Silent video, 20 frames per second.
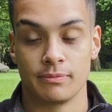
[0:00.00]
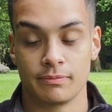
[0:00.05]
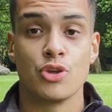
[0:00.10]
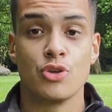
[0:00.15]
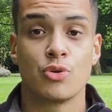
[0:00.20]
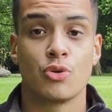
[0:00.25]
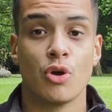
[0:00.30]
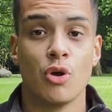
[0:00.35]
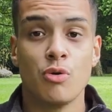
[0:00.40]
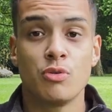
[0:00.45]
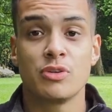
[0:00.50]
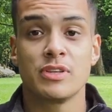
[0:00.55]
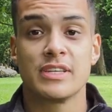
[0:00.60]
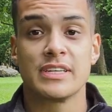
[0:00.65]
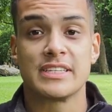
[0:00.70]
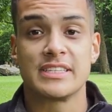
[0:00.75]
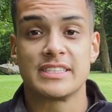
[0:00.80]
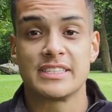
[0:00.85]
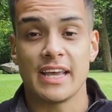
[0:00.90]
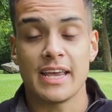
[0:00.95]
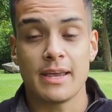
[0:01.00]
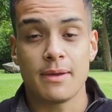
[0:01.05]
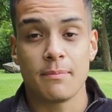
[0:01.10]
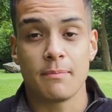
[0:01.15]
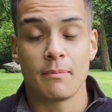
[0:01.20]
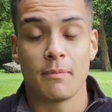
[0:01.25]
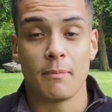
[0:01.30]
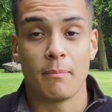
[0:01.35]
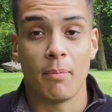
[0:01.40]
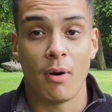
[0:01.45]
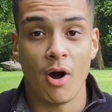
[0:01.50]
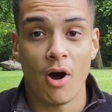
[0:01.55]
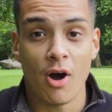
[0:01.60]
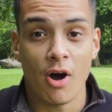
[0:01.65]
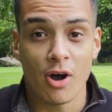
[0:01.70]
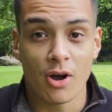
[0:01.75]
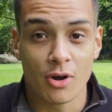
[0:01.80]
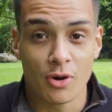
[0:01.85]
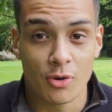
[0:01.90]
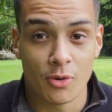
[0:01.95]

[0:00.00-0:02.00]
You go to the same park